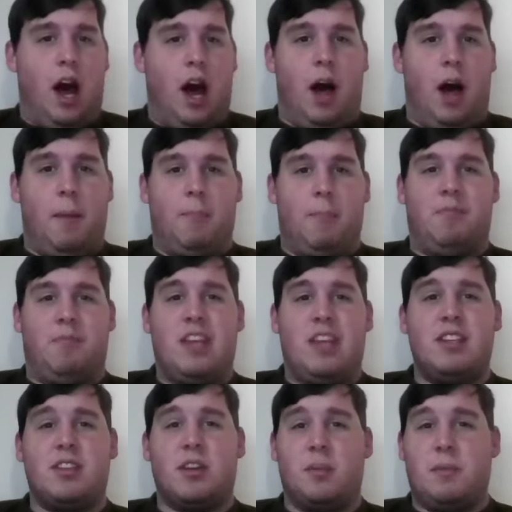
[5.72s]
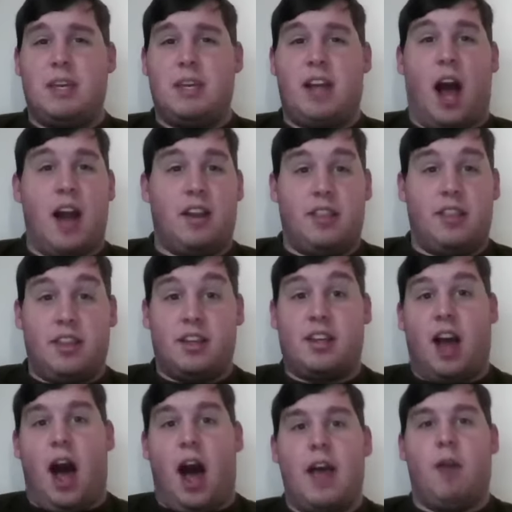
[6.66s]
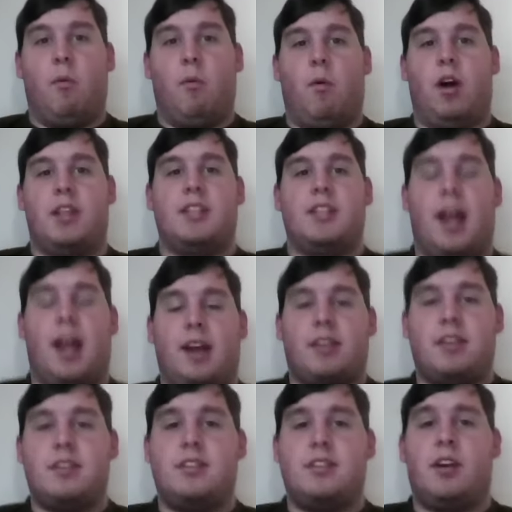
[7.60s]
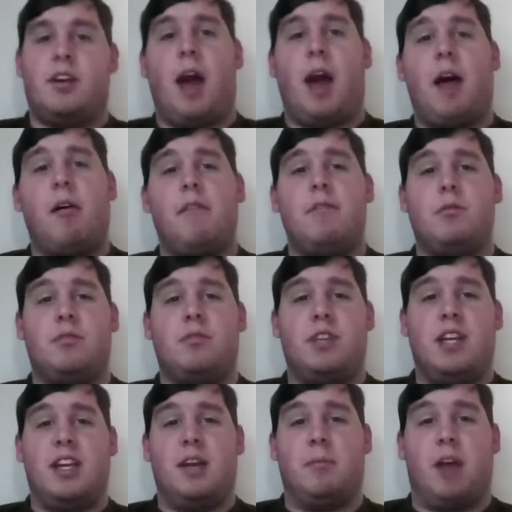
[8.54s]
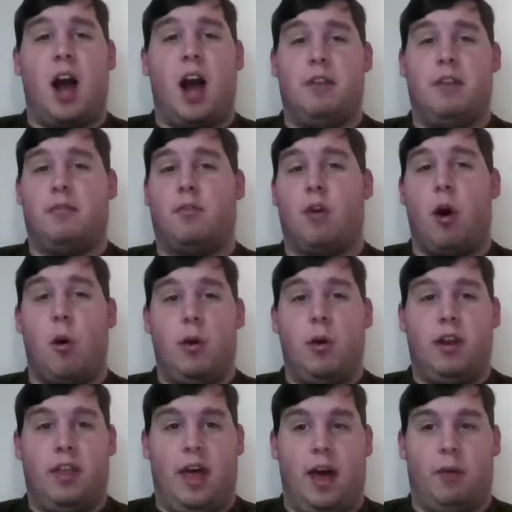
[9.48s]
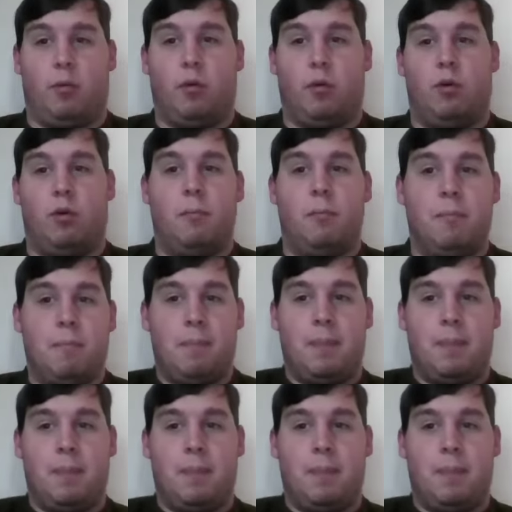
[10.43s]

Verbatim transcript: Um, he's going to be kind of the guy at One Tech this year. How have you seen him kind of grow into that role?